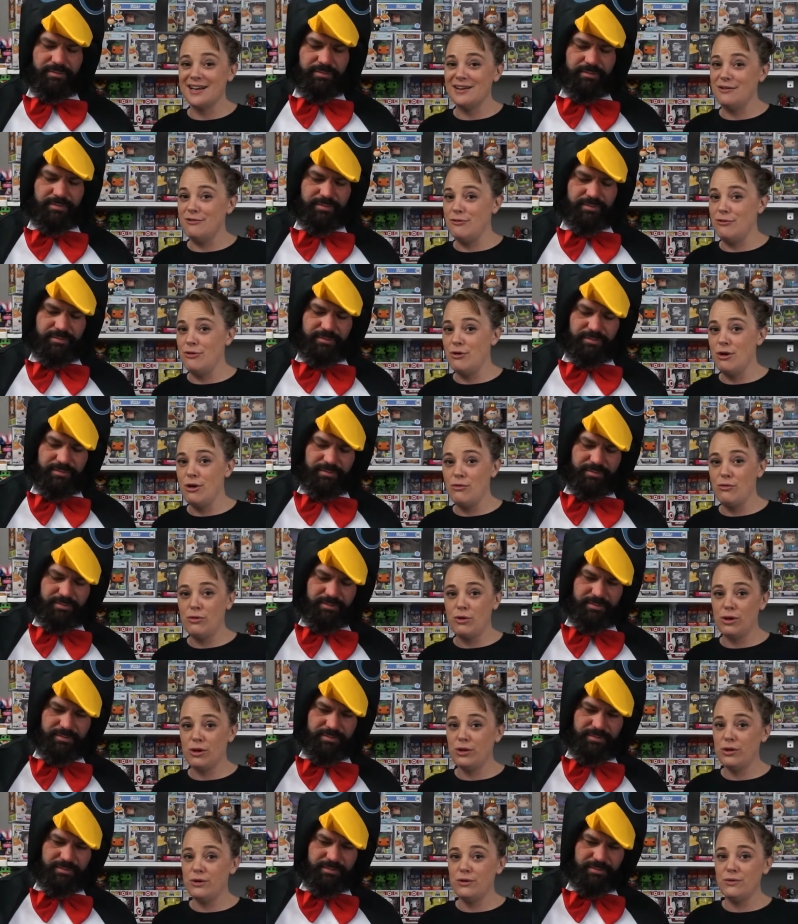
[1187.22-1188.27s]
Speaker 1: had no
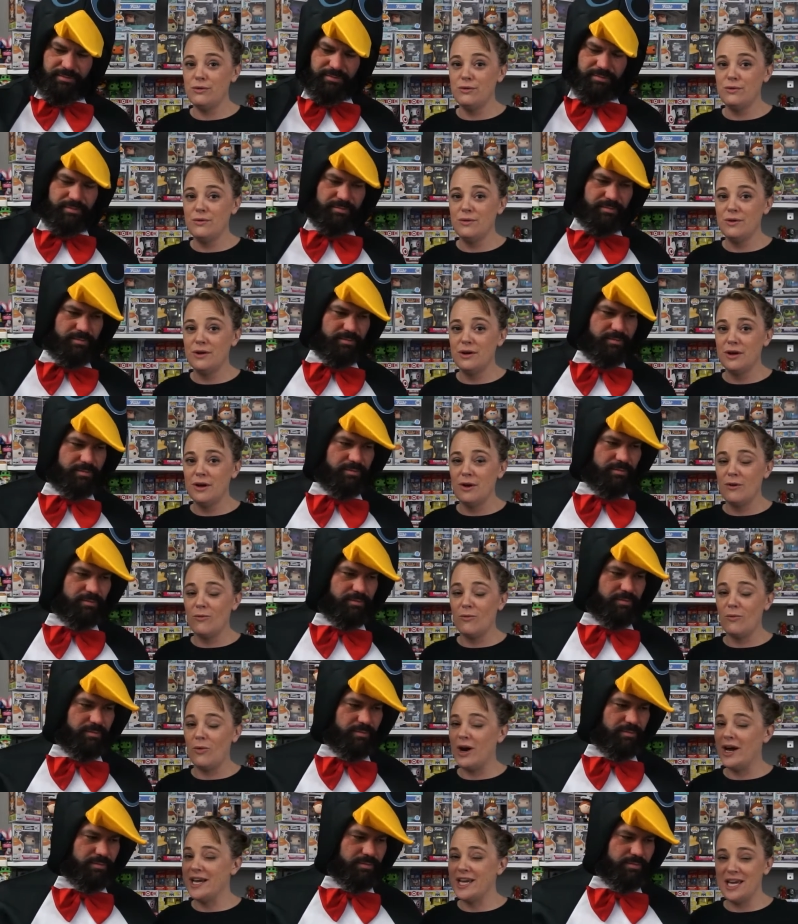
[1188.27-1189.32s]
clue
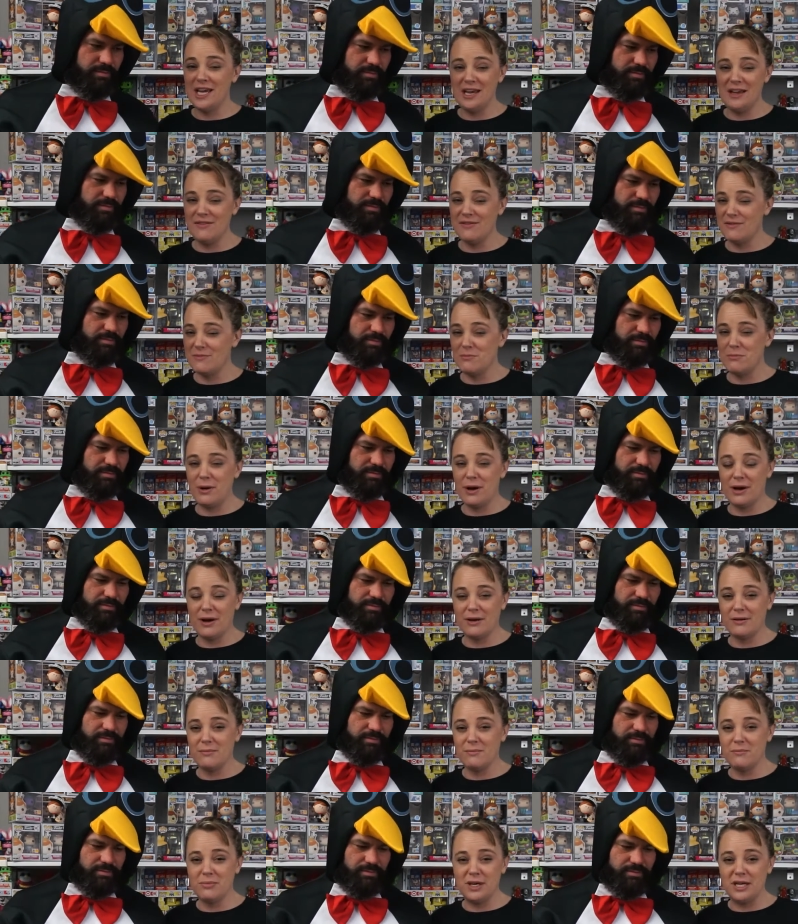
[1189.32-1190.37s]
why he even bought
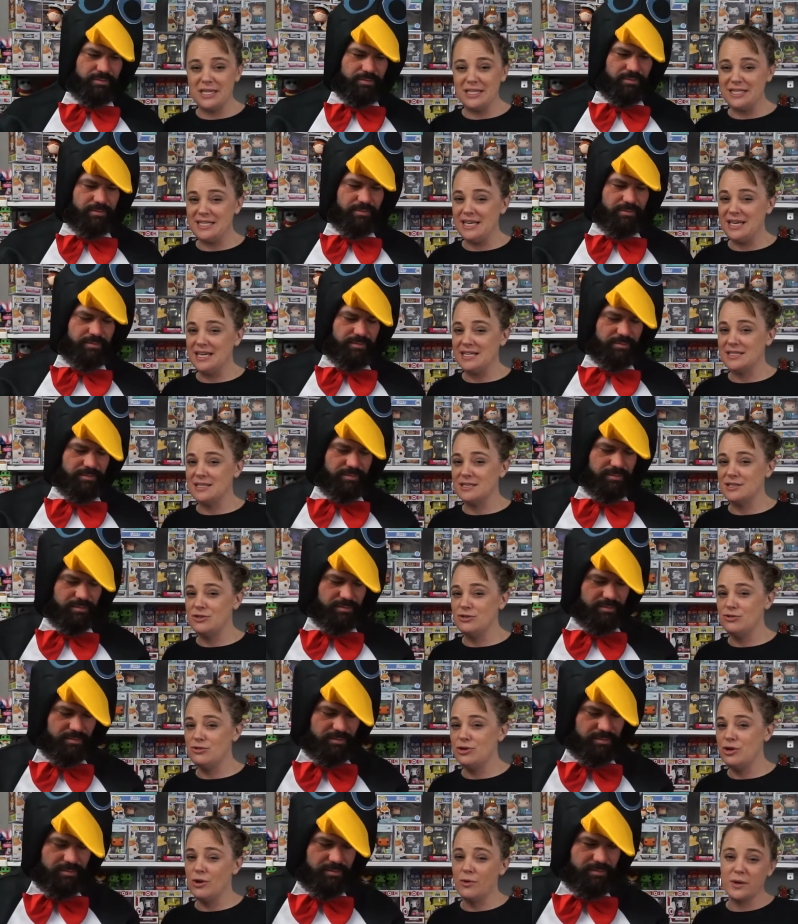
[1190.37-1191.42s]
them because he has
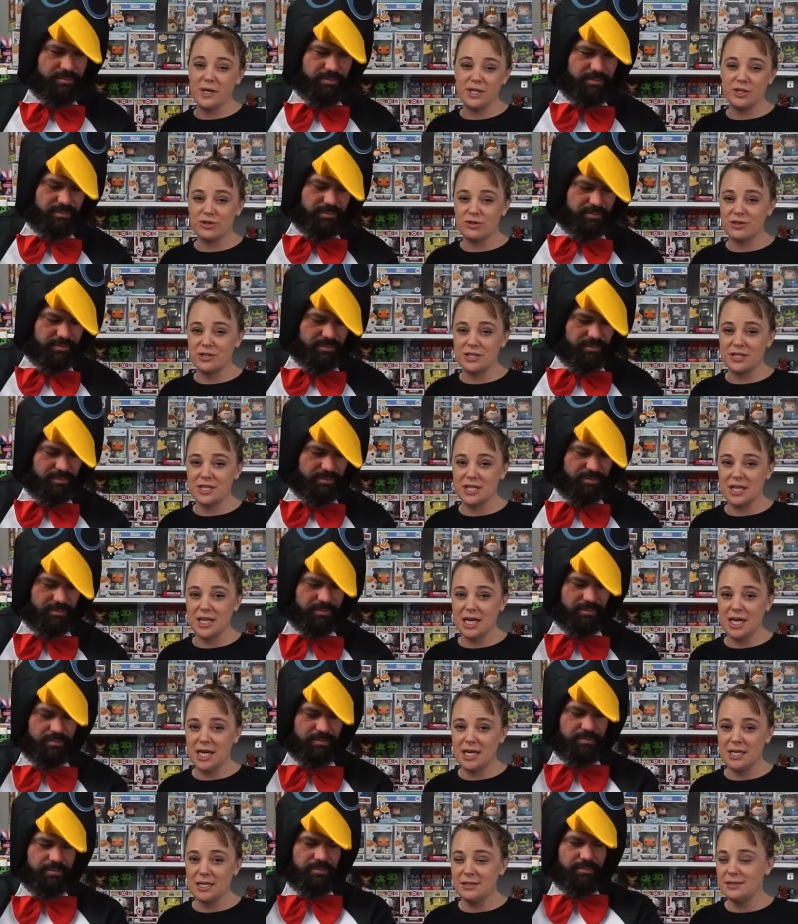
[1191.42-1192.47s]
no interest in
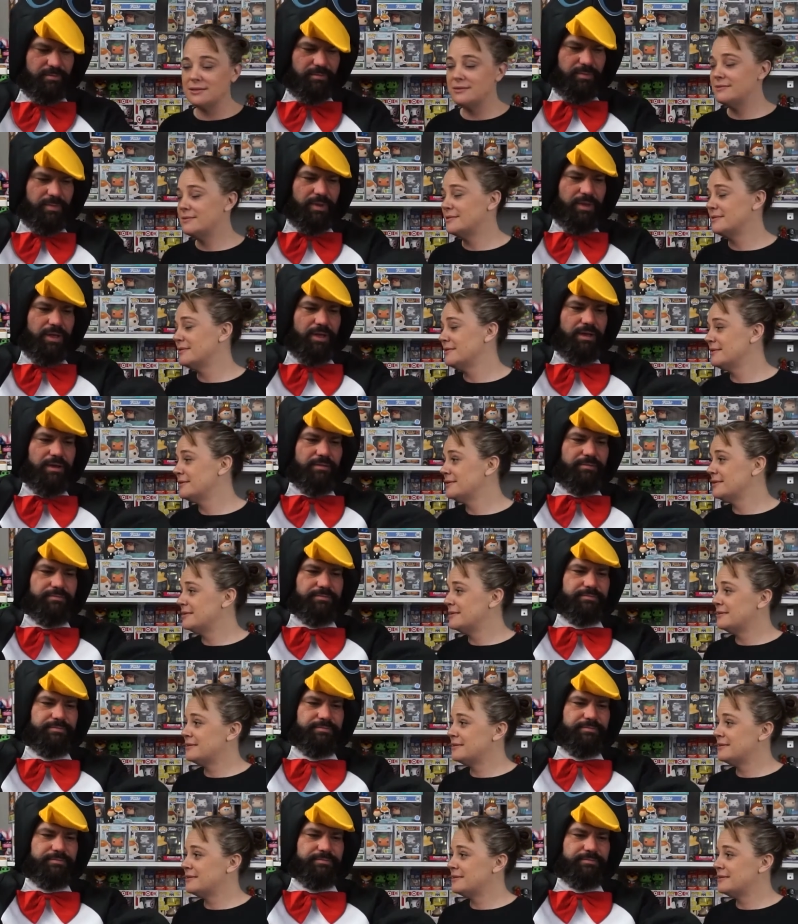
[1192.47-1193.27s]
that. Yeah.